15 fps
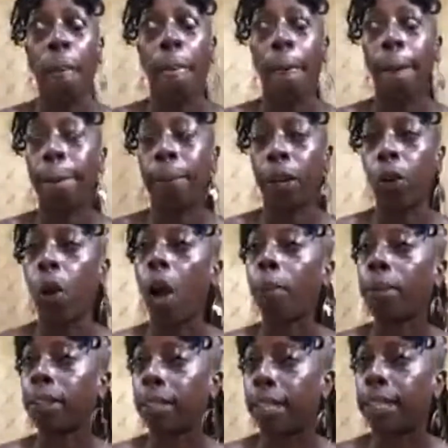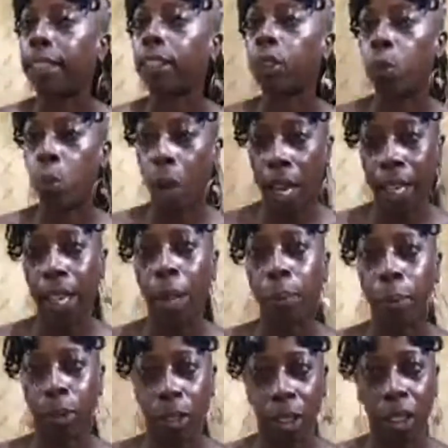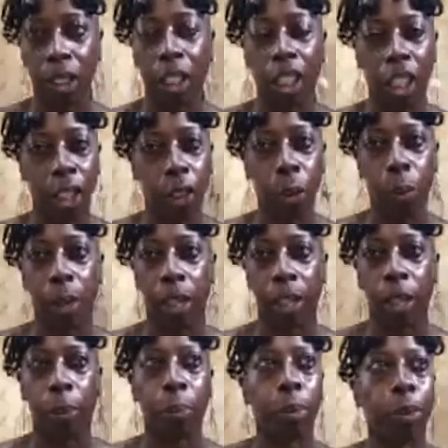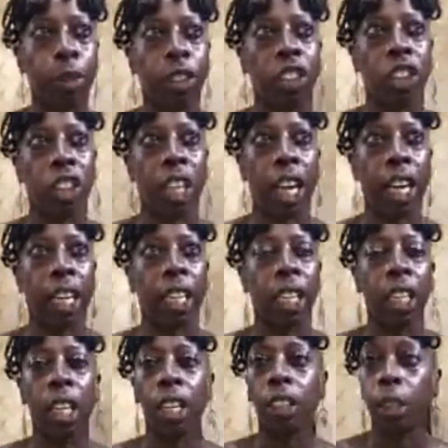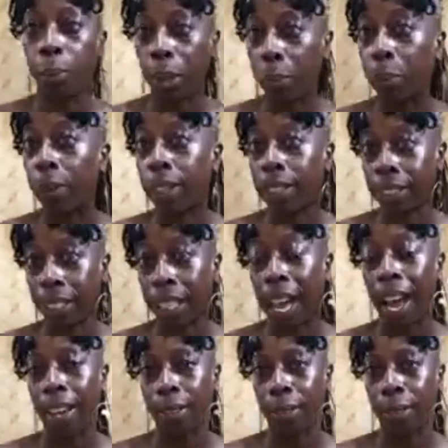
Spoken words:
But Kwame needed to wake up just a little bit and appreciate the people in his life.